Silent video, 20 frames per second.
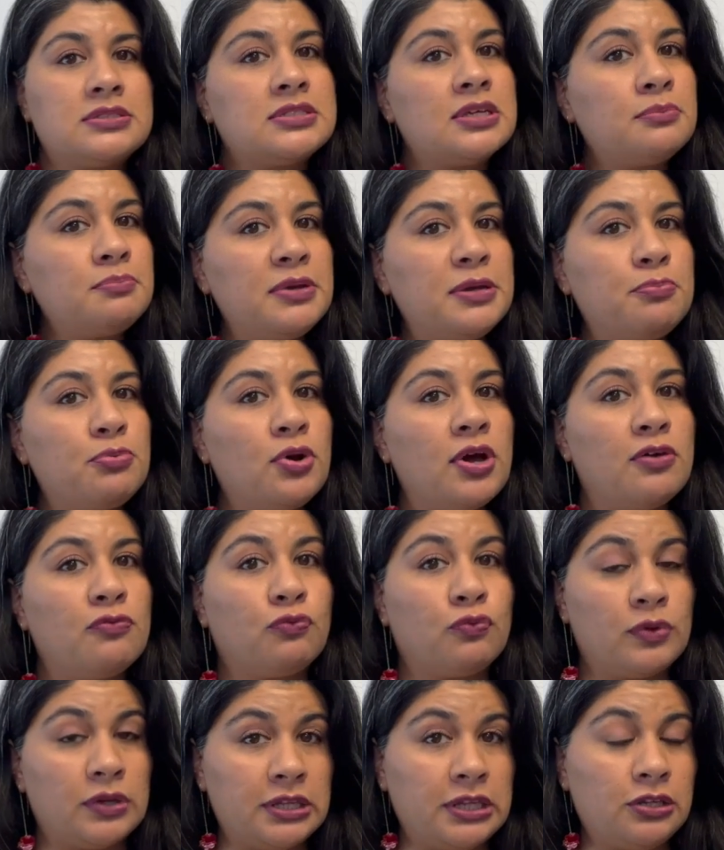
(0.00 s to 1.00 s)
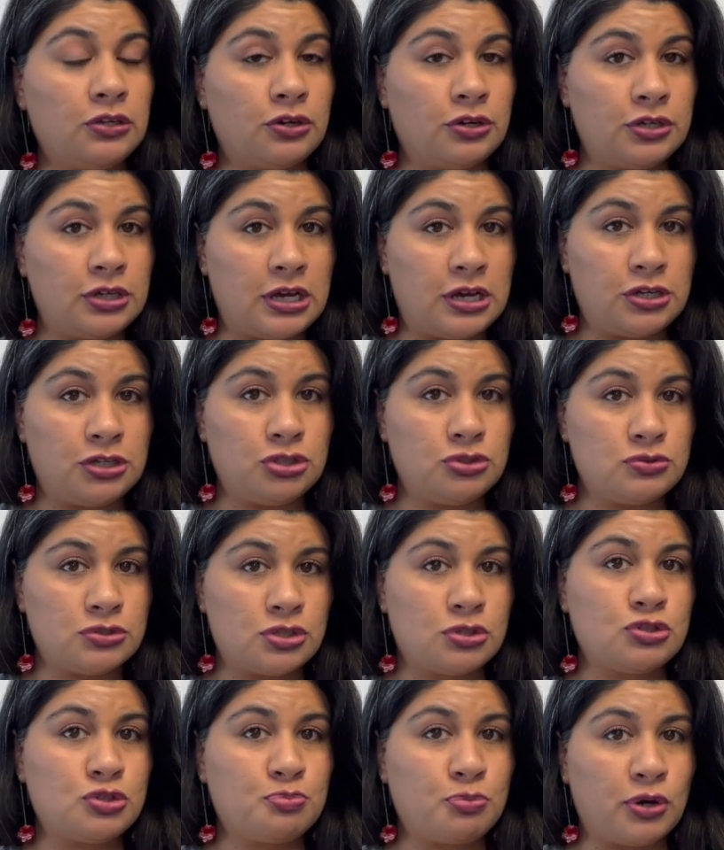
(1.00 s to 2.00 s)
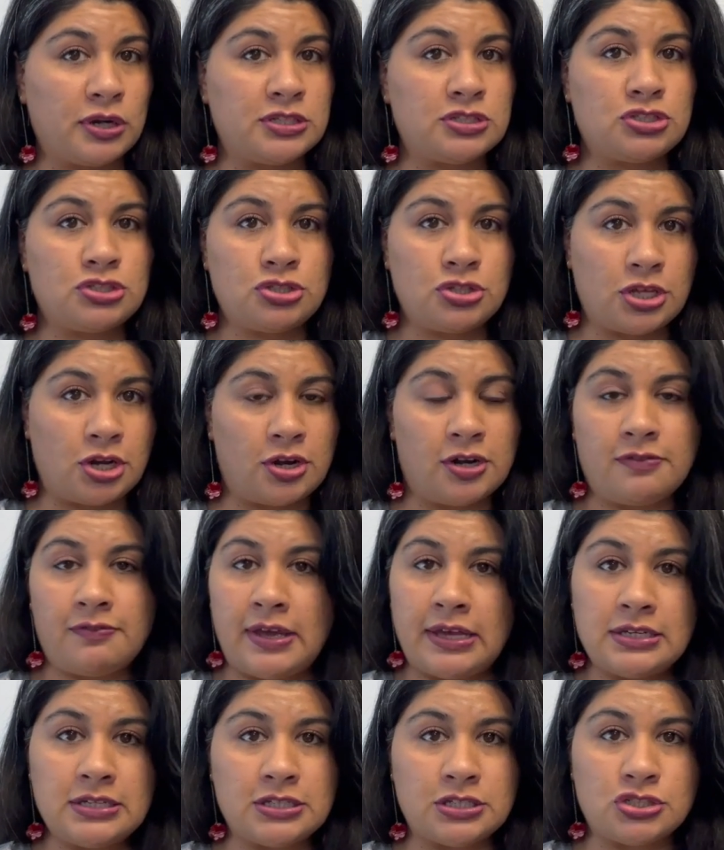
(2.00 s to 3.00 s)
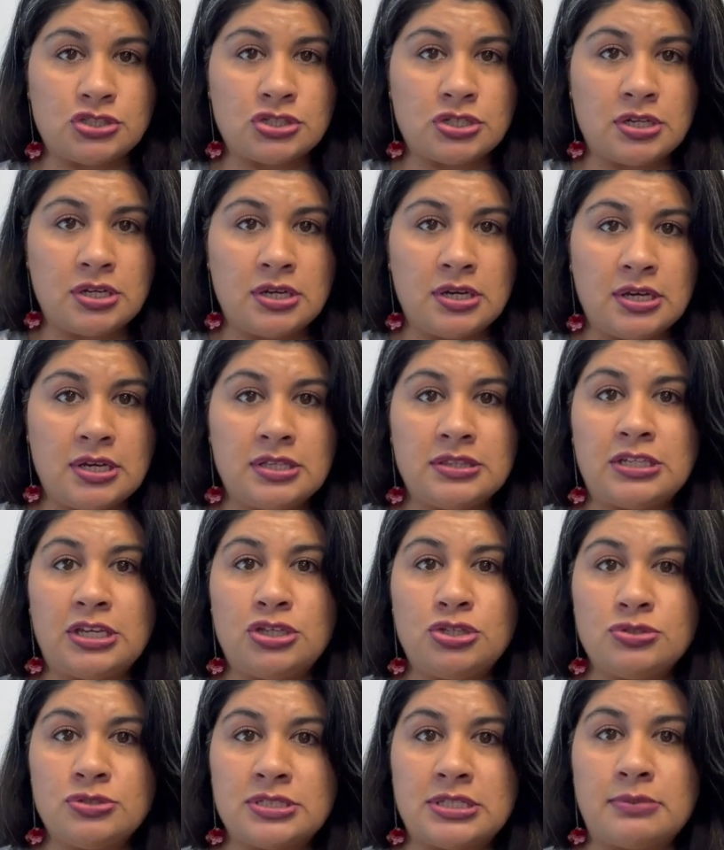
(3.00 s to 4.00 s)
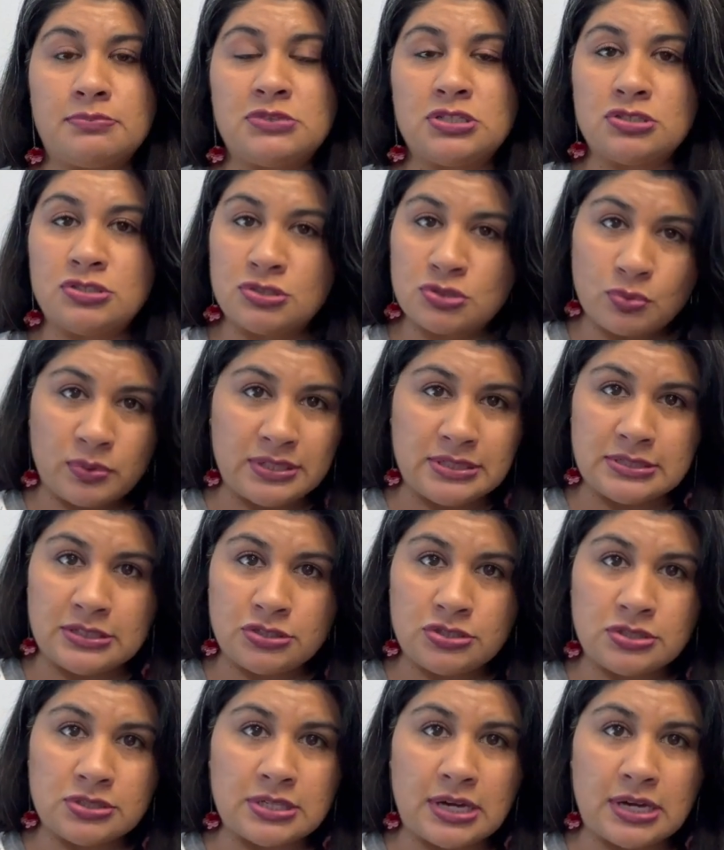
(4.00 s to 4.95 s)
Some people have really learned how to use those points to their advantage. They use them to squeeze into